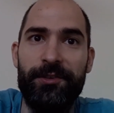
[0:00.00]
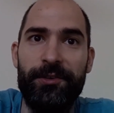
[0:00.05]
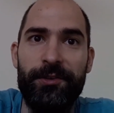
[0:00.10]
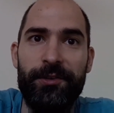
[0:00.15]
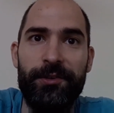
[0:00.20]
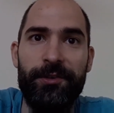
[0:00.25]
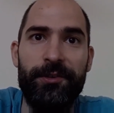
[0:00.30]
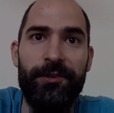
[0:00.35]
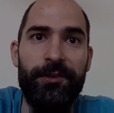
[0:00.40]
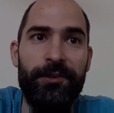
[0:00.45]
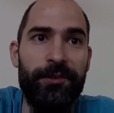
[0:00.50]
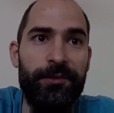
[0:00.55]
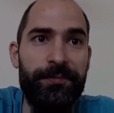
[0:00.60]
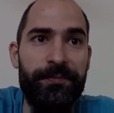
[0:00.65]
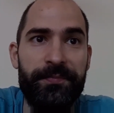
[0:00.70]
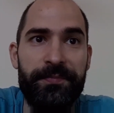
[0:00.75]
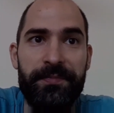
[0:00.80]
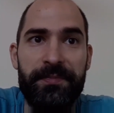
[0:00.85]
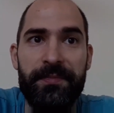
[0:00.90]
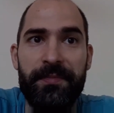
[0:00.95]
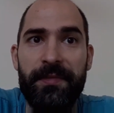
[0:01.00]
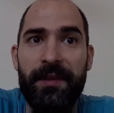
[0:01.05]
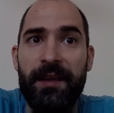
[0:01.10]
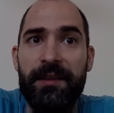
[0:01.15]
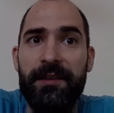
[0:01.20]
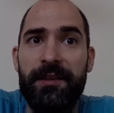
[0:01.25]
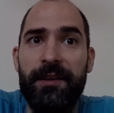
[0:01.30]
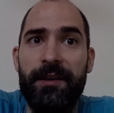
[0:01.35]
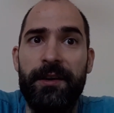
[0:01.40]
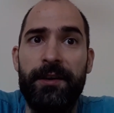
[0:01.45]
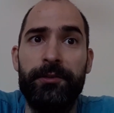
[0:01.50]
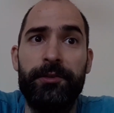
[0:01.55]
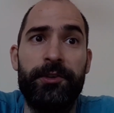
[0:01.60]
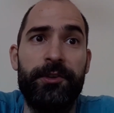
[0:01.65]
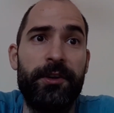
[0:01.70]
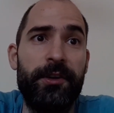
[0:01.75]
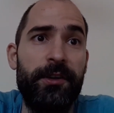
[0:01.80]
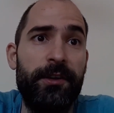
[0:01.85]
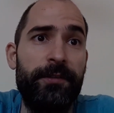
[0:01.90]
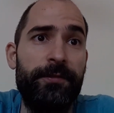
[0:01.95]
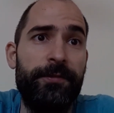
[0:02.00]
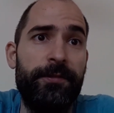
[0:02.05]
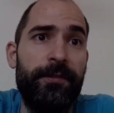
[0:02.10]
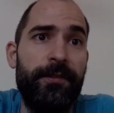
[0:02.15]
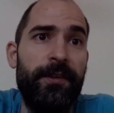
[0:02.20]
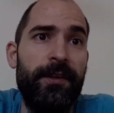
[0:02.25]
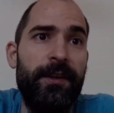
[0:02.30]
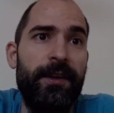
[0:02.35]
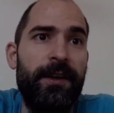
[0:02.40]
to the alternative,